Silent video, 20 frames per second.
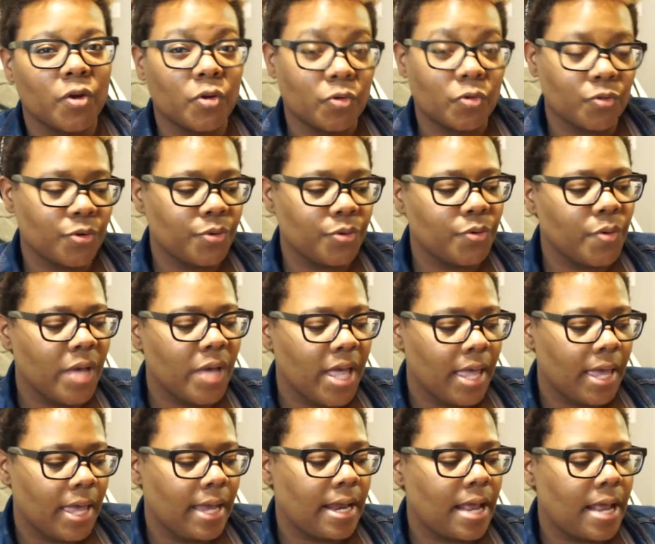grew
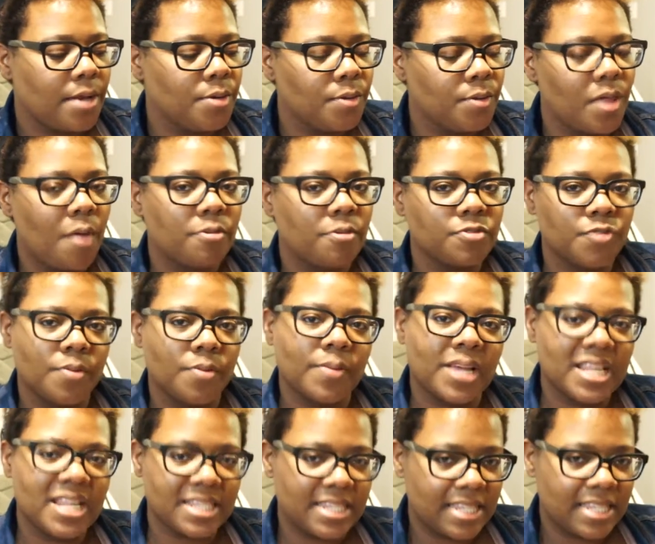and I knew that was from
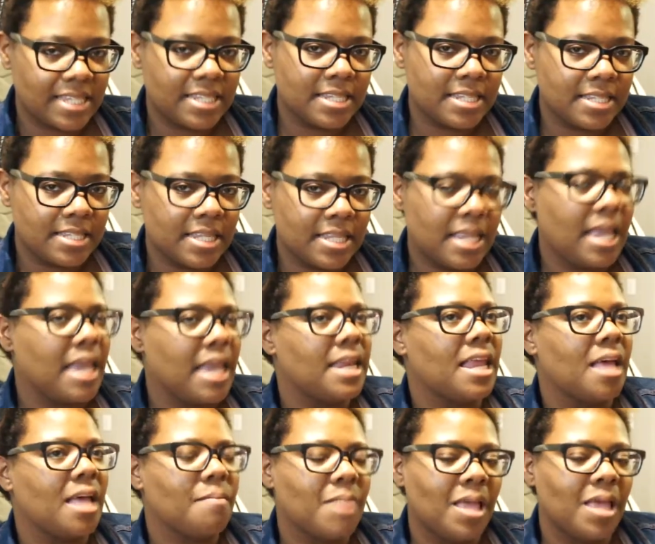consistency and
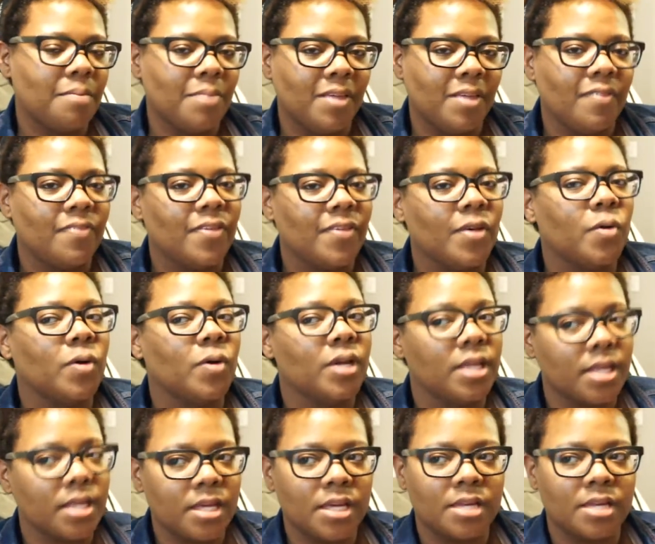that made me feel
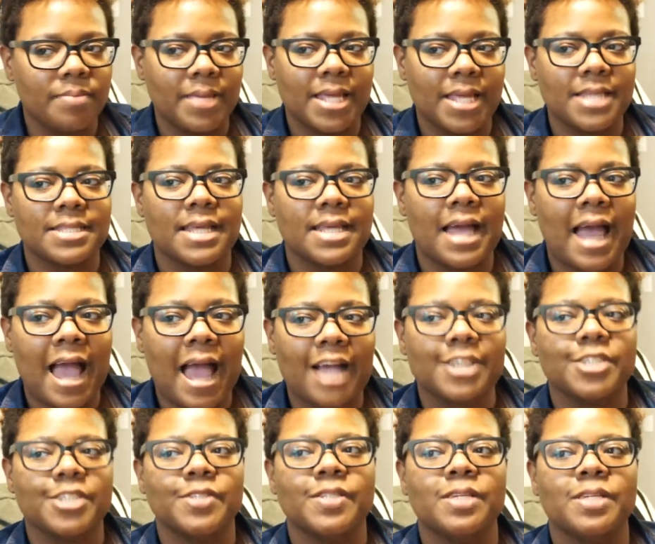good because I
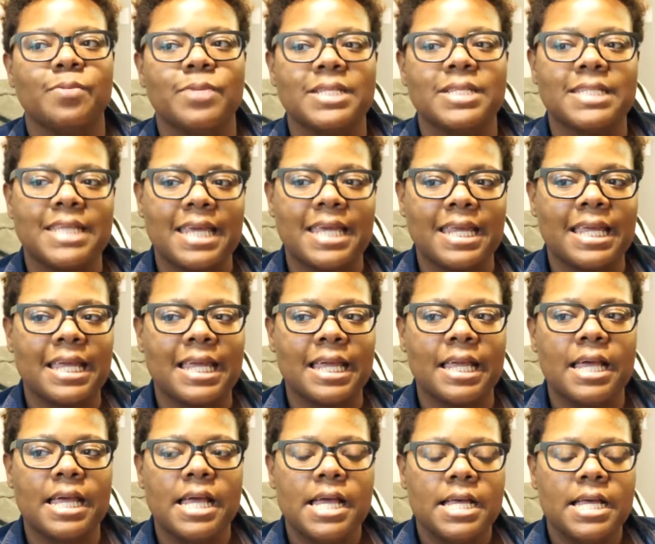actually was
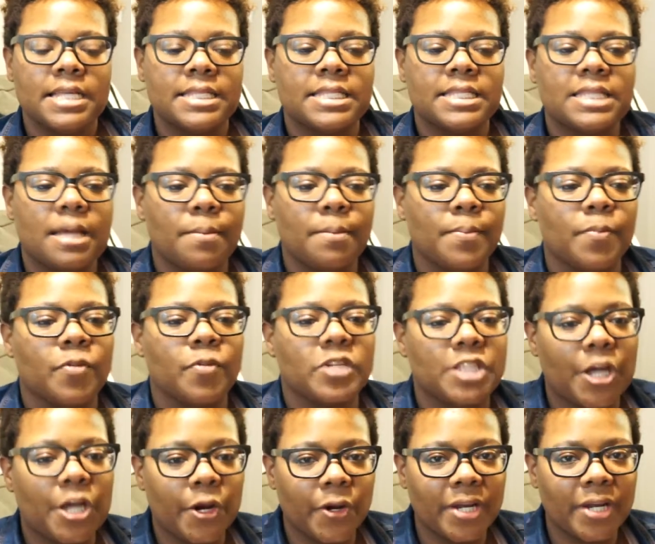getting some
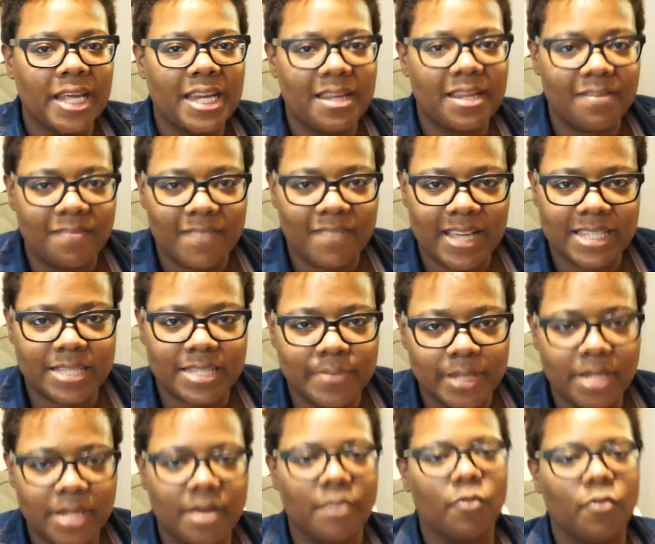return and
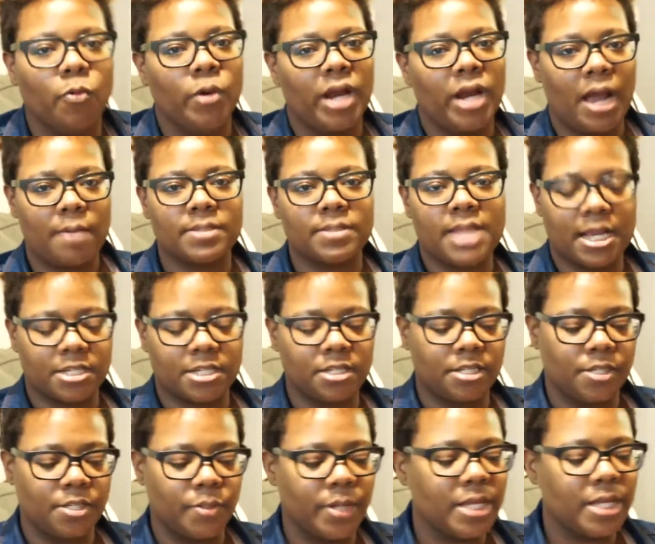investment of what I was
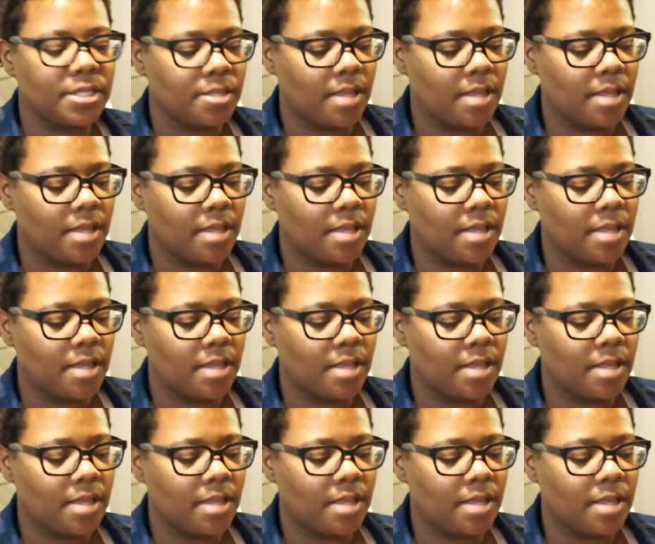actually doing.